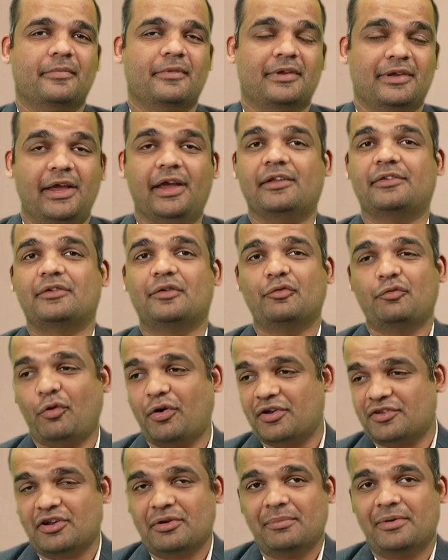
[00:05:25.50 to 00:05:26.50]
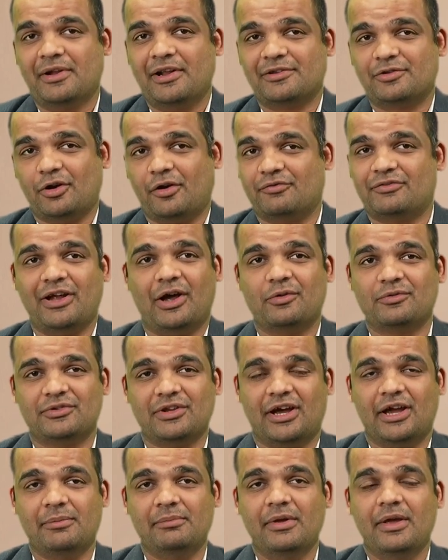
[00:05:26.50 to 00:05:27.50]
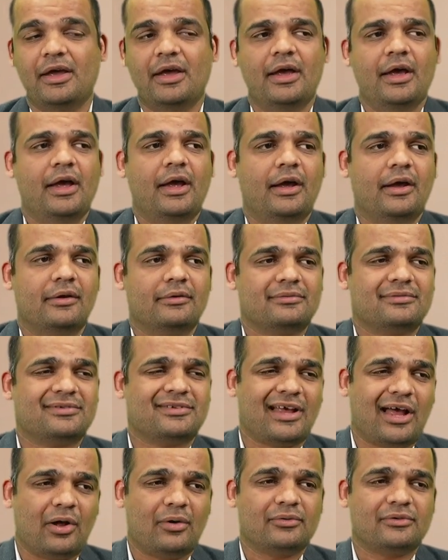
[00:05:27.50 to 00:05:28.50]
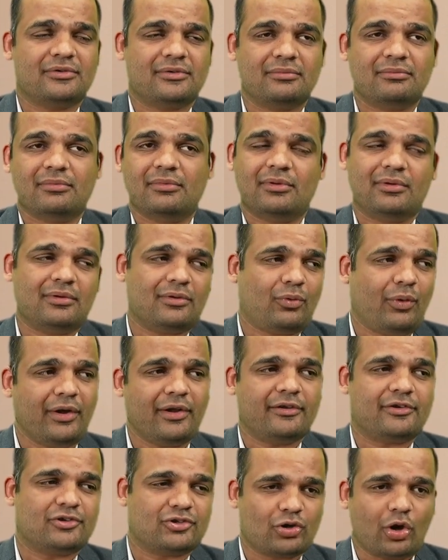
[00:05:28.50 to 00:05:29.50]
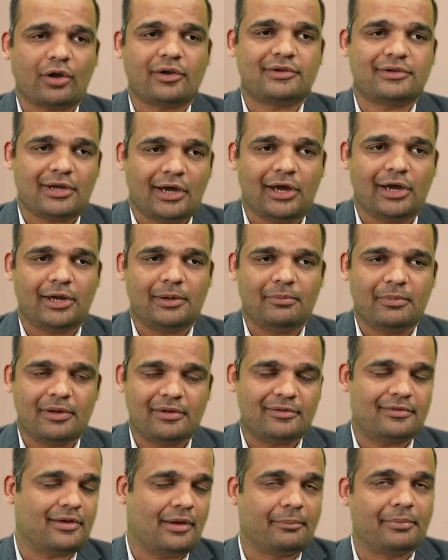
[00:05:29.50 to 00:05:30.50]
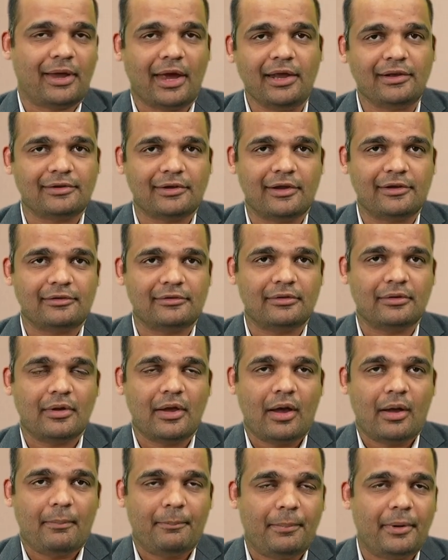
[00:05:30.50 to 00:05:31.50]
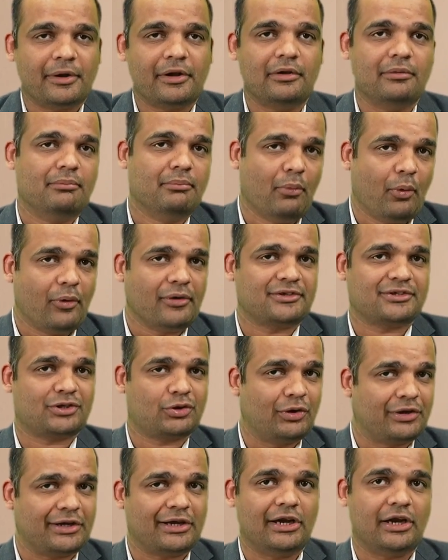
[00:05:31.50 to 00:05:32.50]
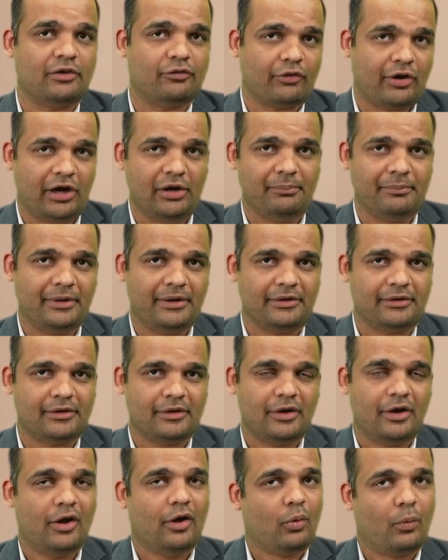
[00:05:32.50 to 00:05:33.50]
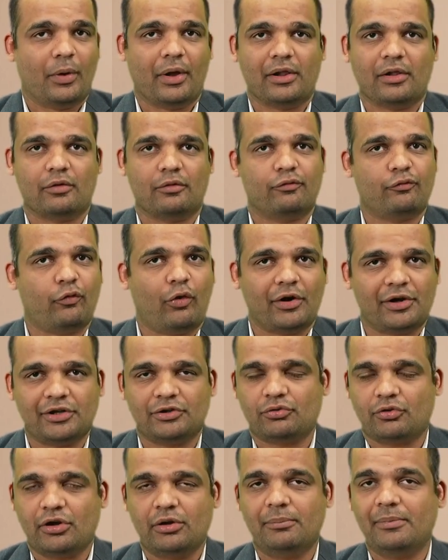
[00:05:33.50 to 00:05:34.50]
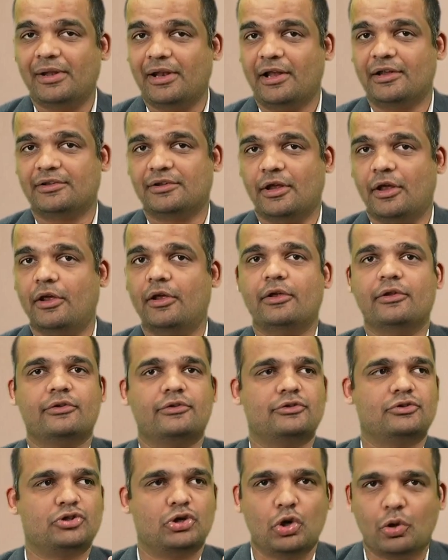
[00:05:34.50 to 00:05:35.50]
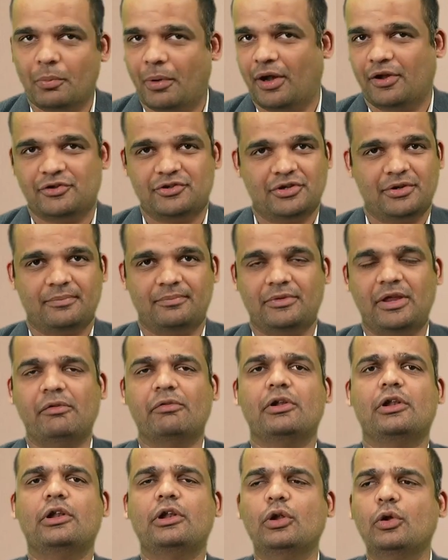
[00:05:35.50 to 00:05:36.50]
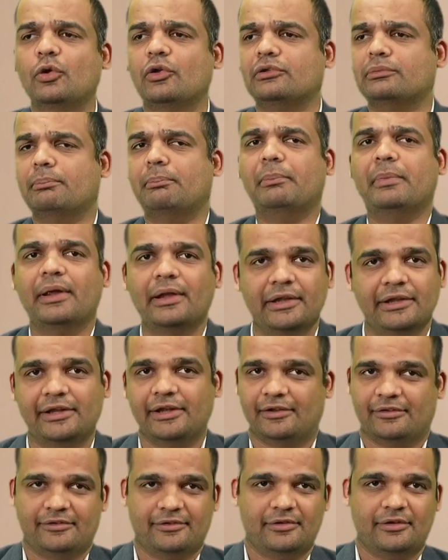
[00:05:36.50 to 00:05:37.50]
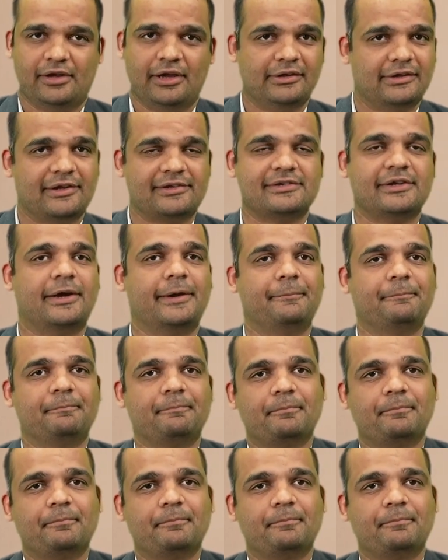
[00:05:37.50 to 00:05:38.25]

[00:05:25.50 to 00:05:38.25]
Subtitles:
Yes, 43 minutes of downtime sounds quite a short time in some cases, but in most critical environment, well, 43 minutes is too much. They will lose millions in this time.